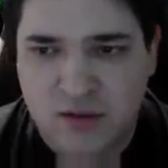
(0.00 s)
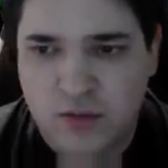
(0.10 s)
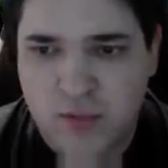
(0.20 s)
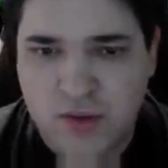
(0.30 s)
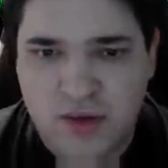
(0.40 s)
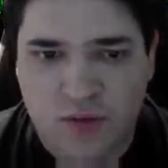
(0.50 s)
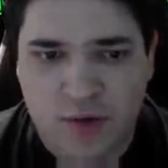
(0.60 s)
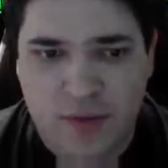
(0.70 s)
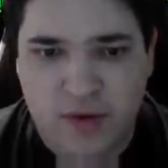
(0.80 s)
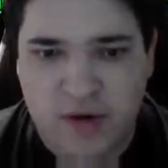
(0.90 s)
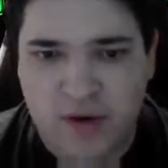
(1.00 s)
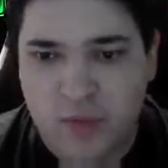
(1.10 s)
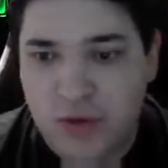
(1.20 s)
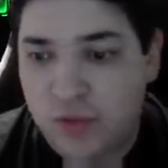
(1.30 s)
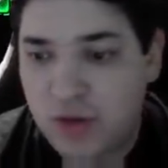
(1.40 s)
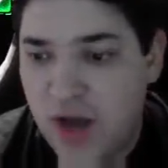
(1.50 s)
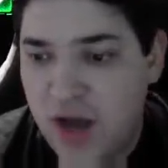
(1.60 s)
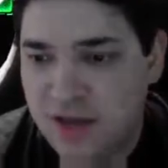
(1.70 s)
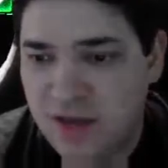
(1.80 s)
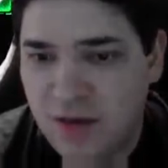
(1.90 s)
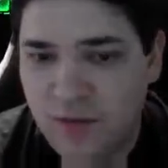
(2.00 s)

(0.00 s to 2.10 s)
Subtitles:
Do we see a Robo here? We do not see a